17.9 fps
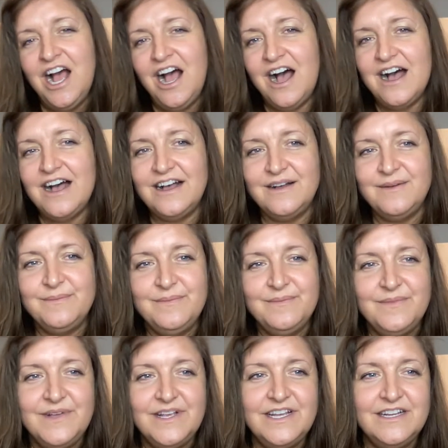
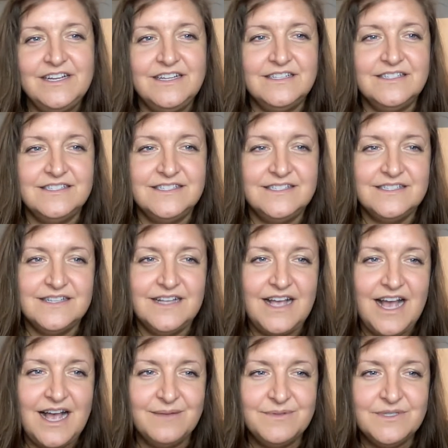It is
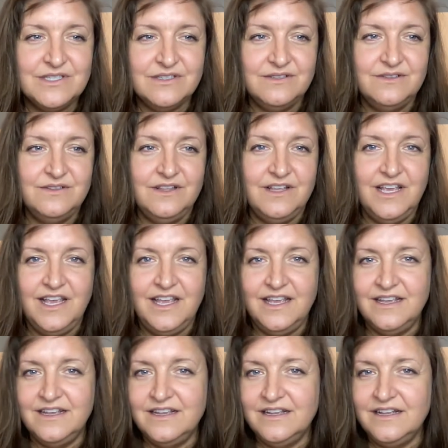
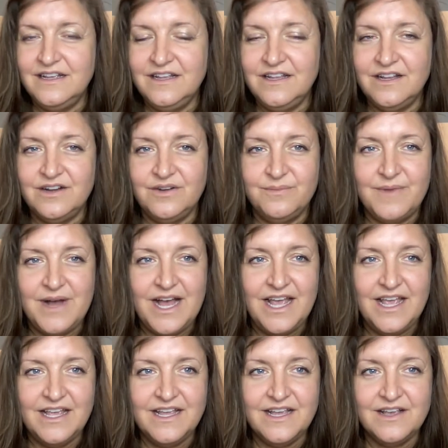absolutely,
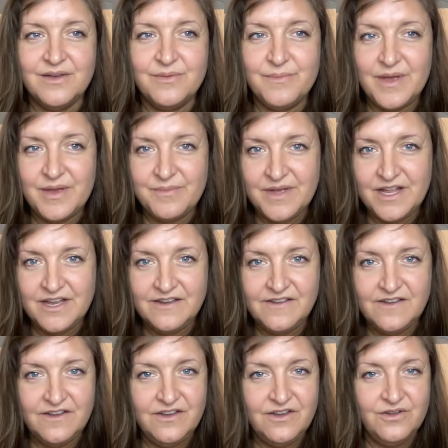my commitment
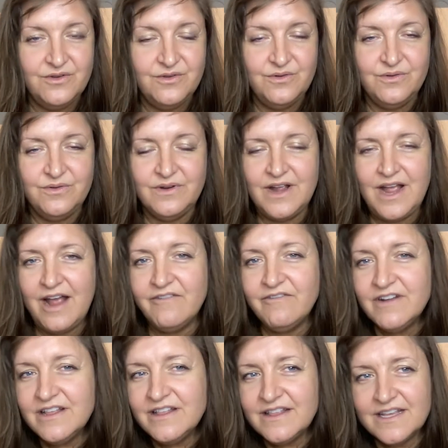to do
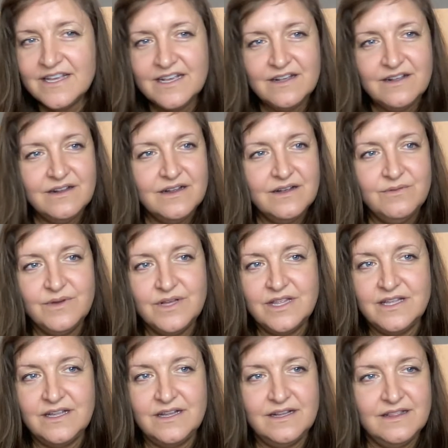everything
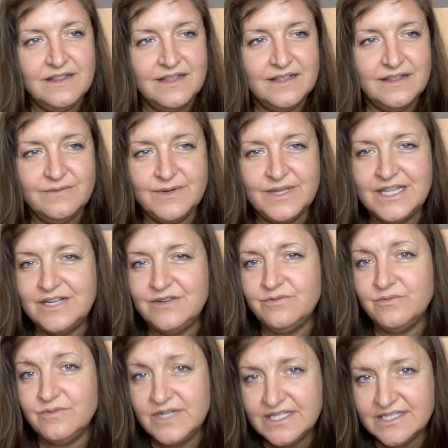
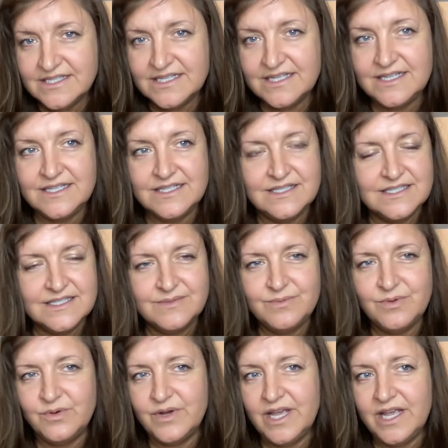within reason at this
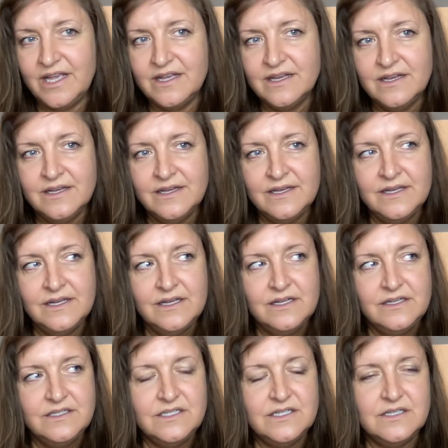point
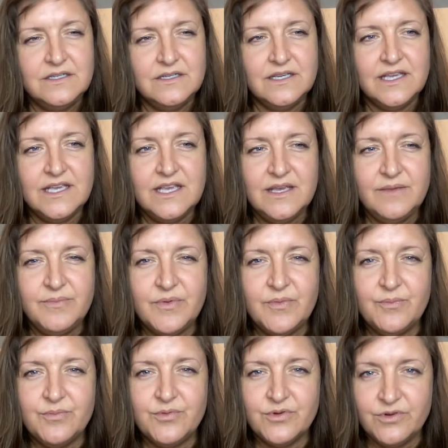to keep
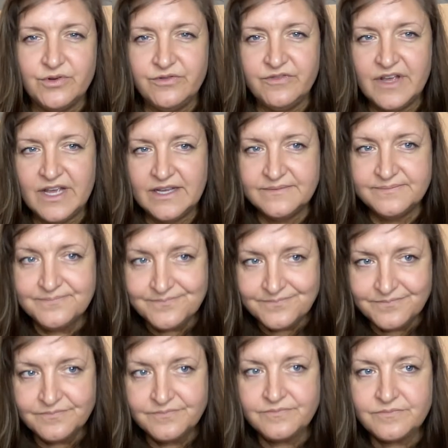improving
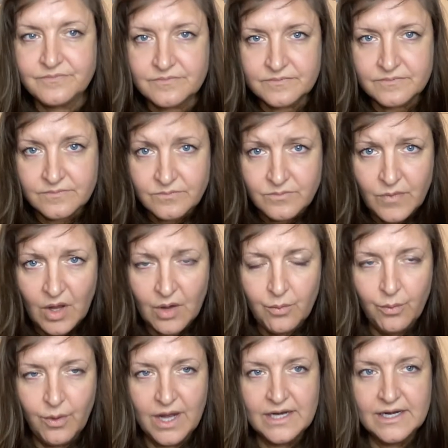
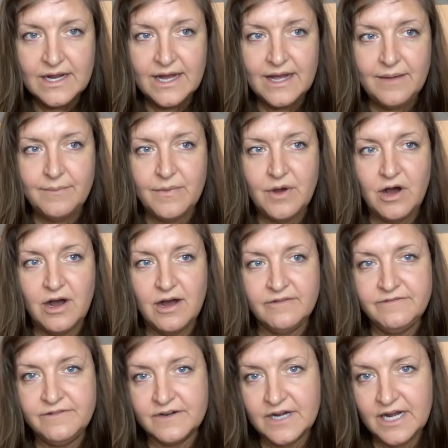what I'm
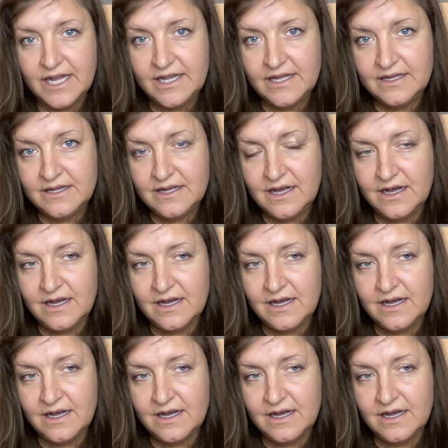offering,